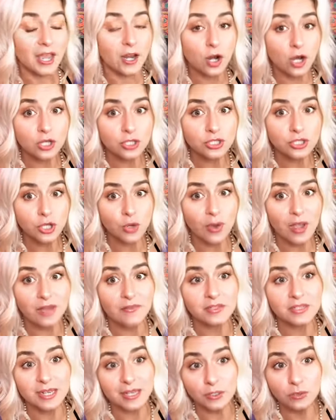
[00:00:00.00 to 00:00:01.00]
And also I
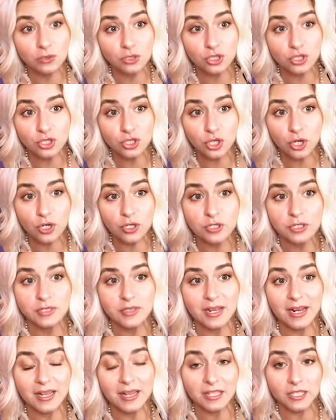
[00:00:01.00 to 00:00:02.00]
have a dilution chart
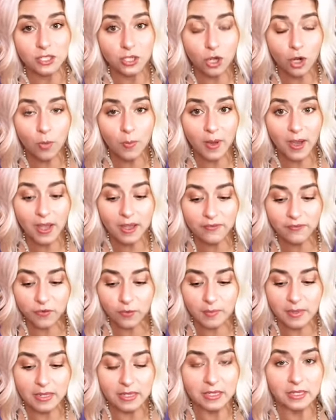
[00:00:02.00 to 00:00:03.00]
that I like to go by
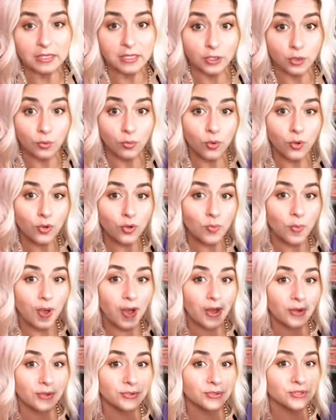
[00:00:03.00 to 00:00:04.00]
for making little roller
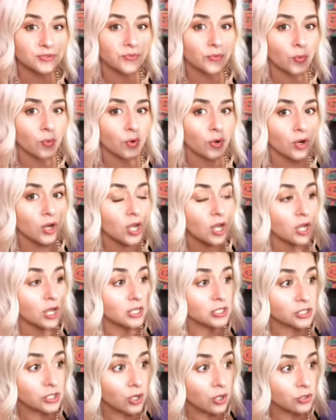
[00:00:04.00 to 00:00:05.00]
bottles for
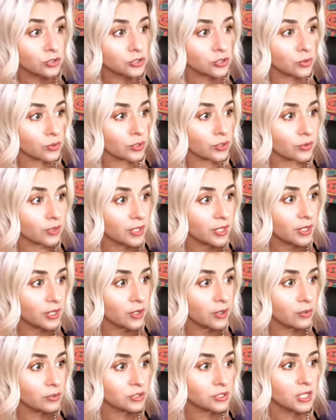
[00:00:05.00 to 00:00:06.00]
adults or your
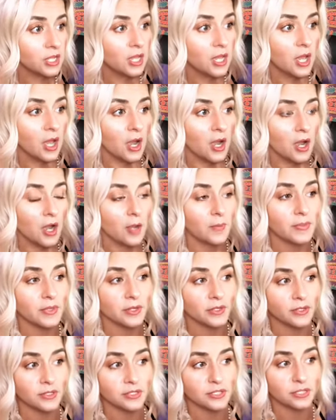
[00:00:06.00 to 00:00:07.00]
kiddos. Um,
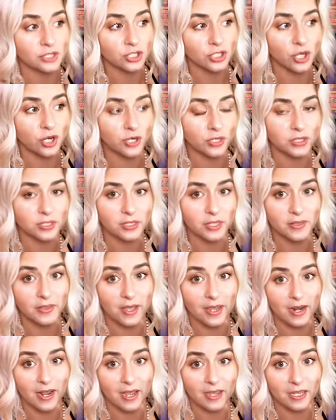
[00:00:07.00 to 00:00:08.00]
there is a chart
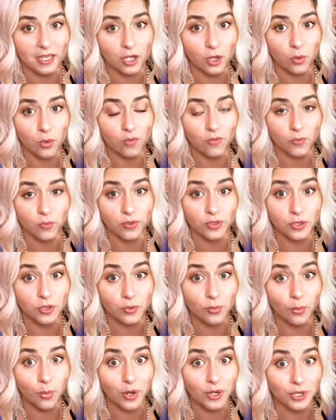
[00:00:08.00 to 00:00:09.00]
that I can go over with
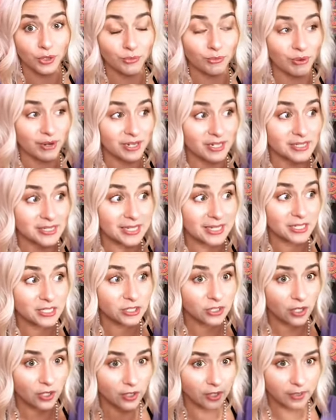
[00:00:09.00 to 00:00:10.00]
you when you're ready to get
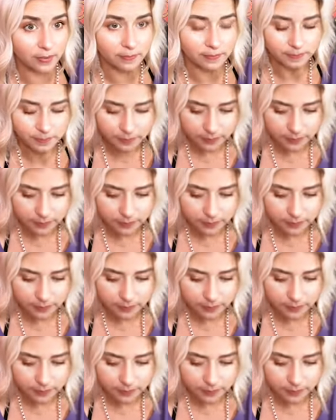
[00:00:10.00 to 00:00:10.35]
started.